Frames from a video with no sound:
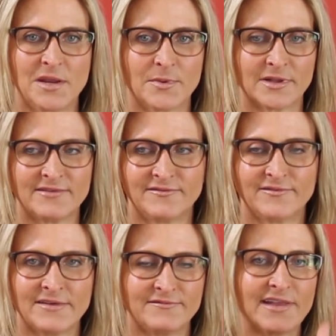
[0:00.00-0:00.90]
people and
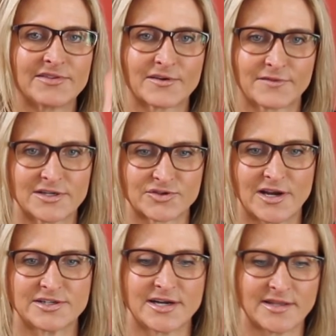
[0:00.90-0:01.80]
vent their
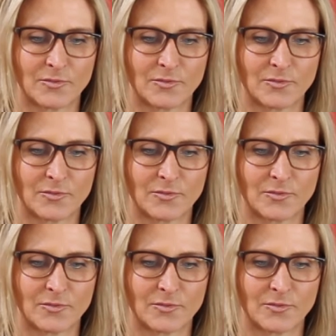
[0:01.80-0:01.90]
frustration.